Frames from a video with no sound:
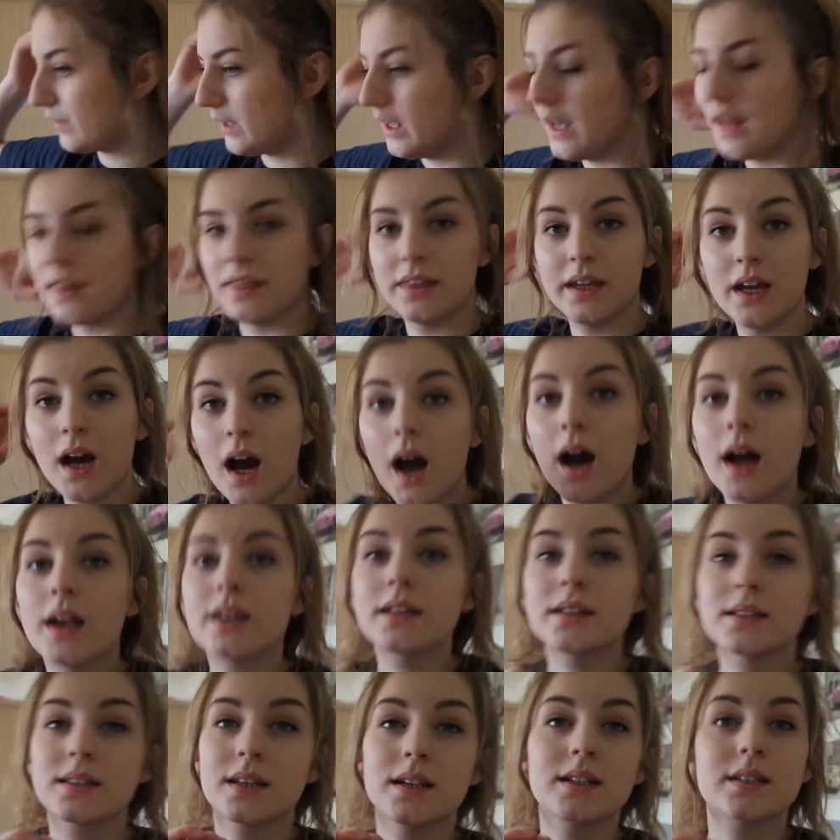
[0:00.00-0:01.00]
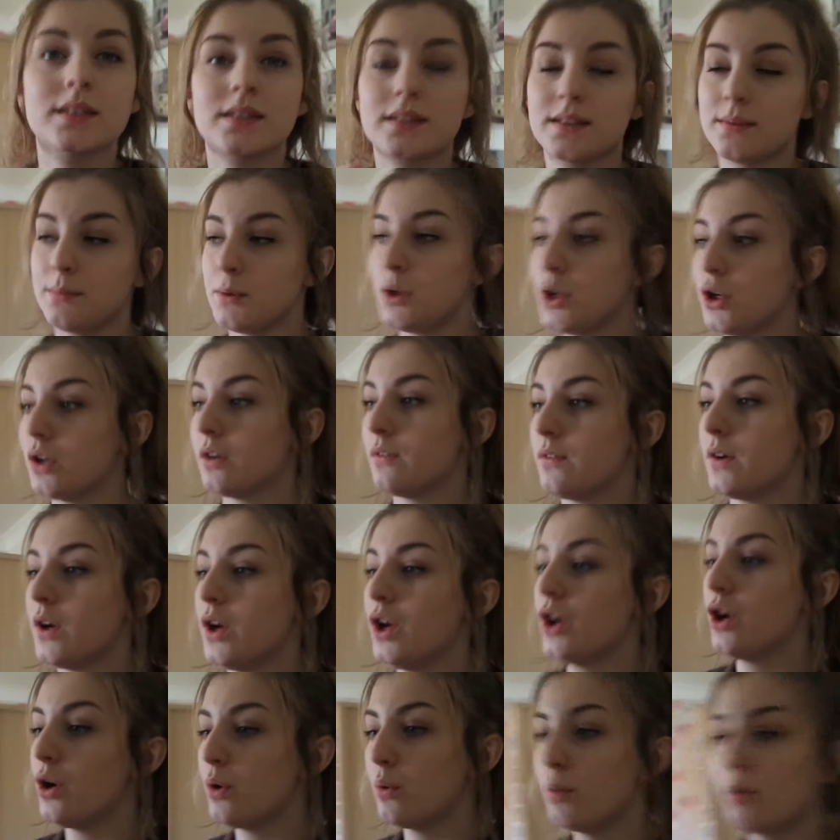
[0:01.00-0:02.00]
yeah, the hardest things to move
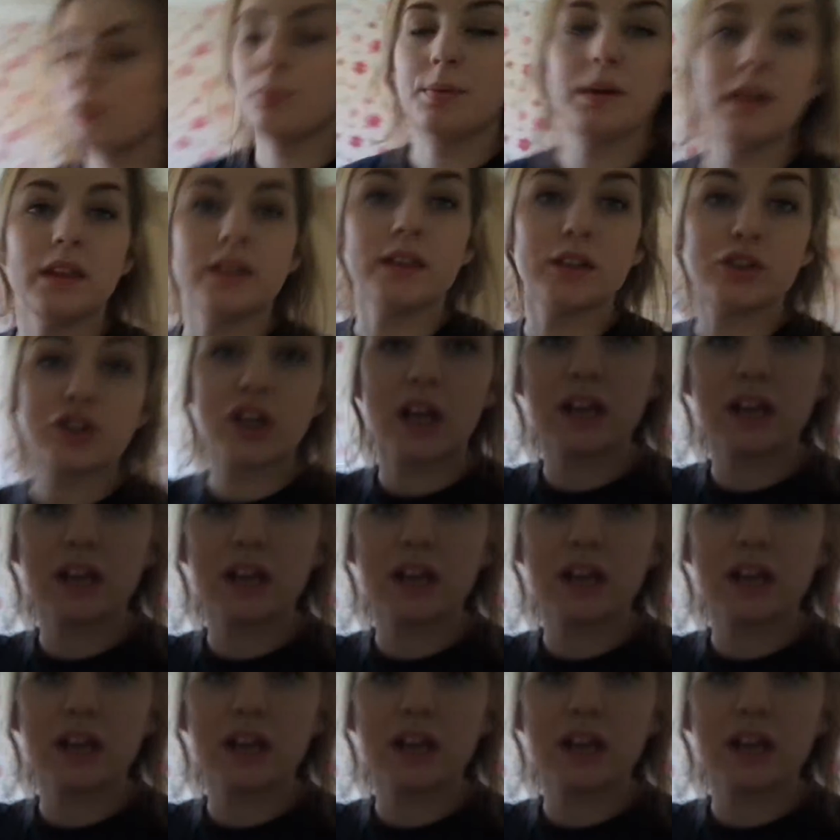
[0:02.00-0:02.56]
will be the